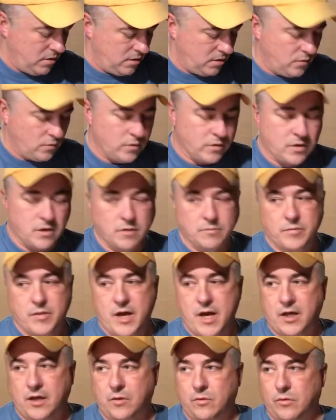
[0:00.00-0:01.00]
then we'll come
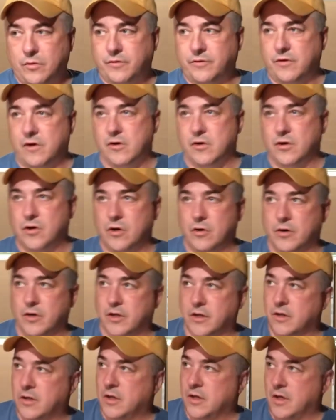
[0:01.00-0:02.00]
back and we'll start
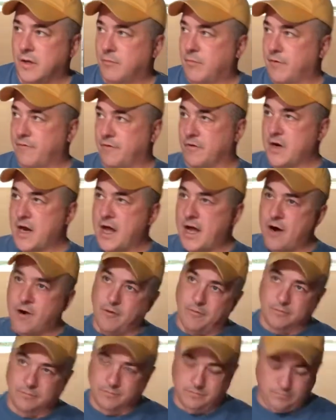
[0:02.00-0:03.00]
coating. But for now,